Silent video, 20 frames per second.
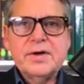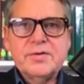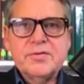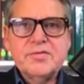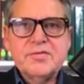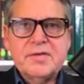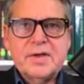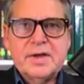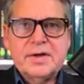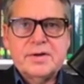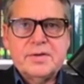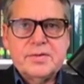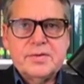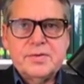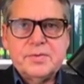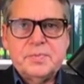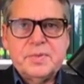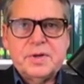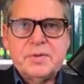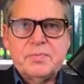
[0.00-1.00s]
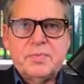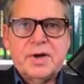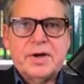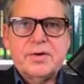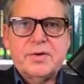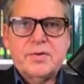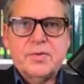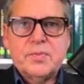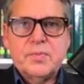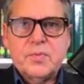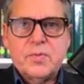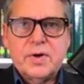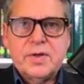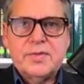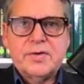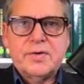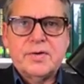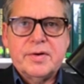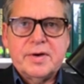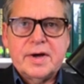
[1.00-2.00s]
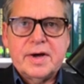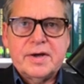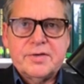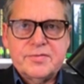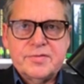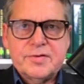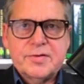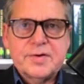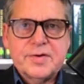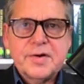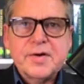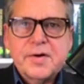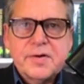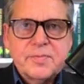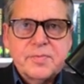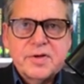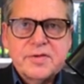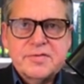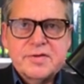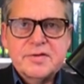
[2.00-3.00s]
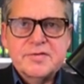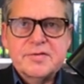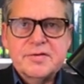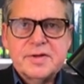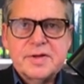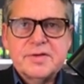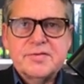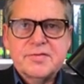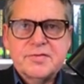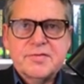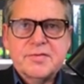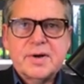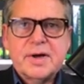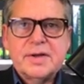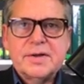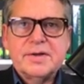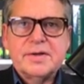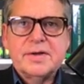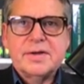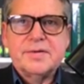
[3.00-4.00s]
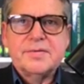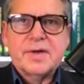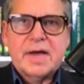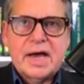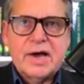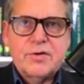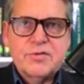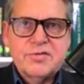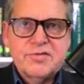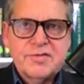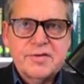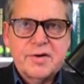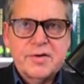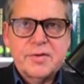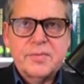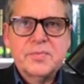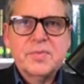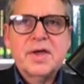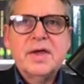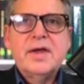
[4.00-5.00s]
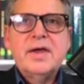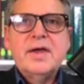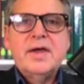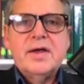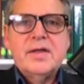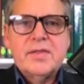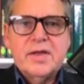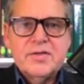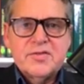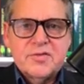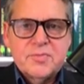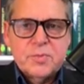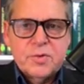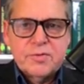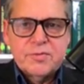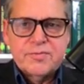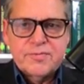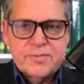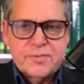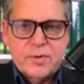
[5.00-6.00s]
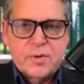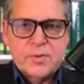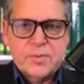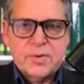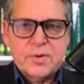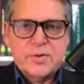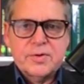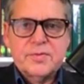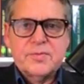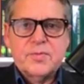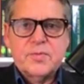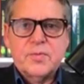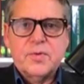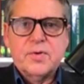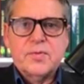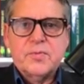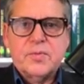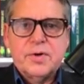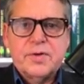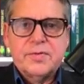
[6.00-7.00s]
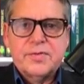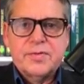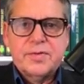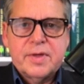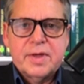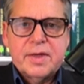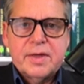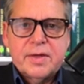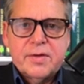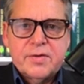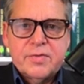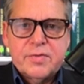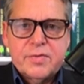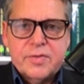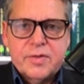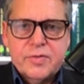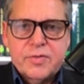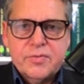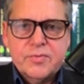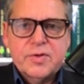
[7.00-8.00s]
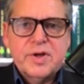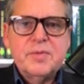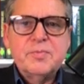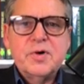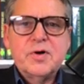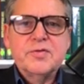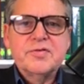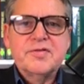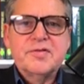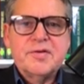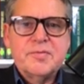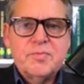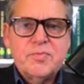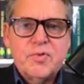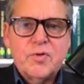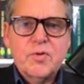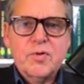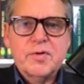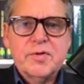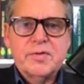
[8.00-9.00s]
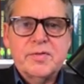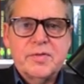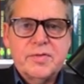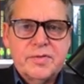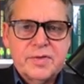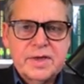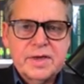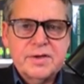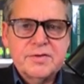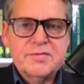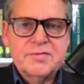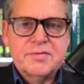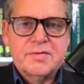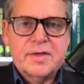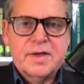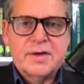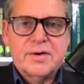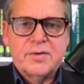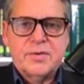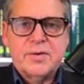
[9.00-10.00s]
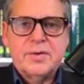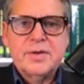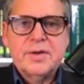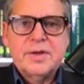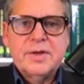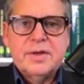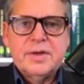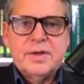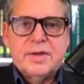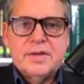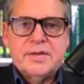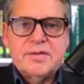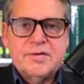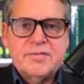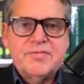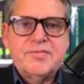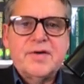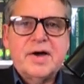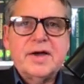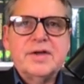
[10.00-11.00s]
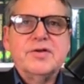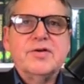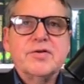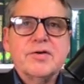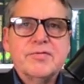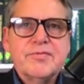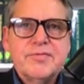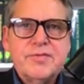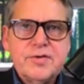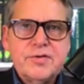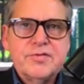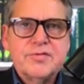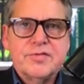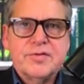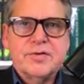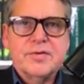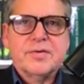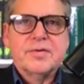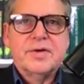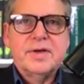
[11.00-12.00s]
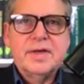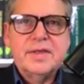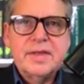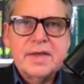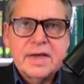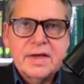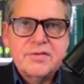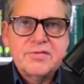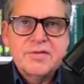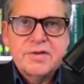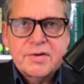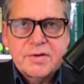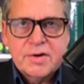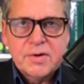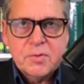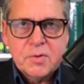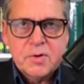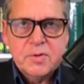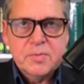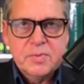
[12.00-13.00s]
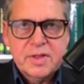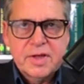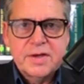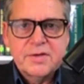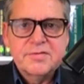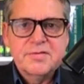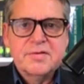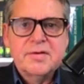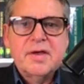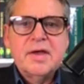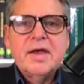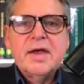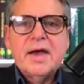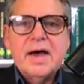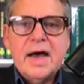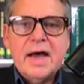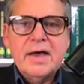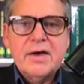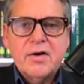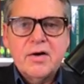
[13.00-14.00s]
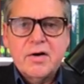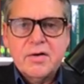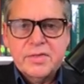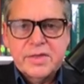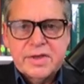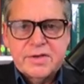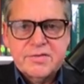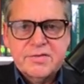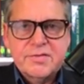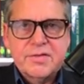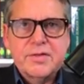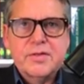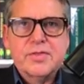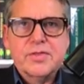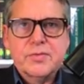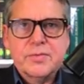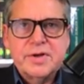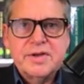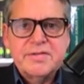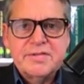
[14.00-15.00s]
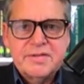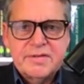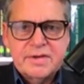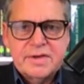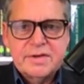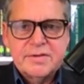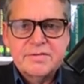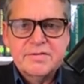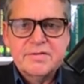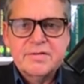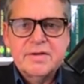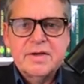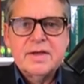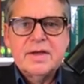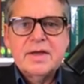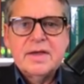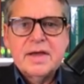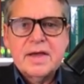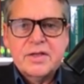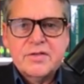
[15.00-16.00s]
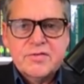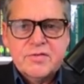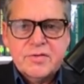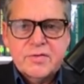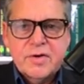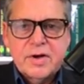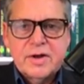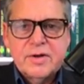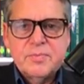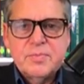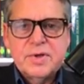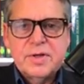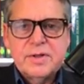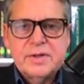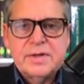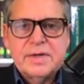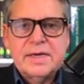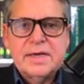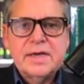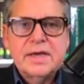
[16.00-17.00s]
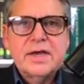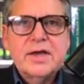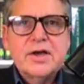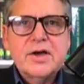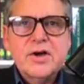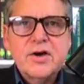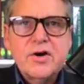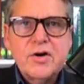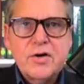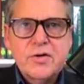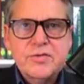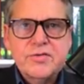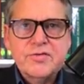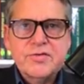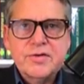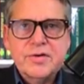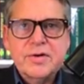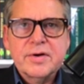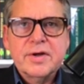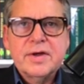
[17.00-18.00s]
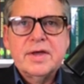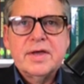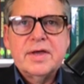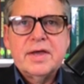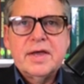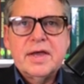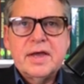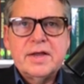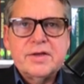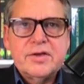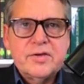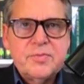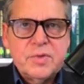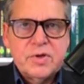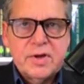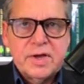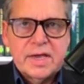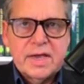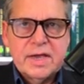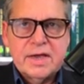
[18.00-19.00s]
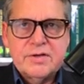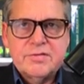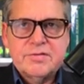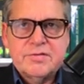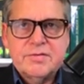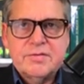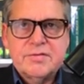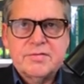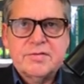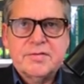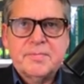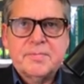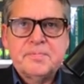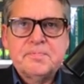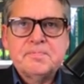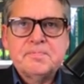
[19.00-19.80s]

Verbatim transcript: understand a little bit better whether or not your current position is threatened and how so, let's move forward with the three most important things that'll define your future in the engineering workplace. I call these the three C's it's credibility, culture, and communications.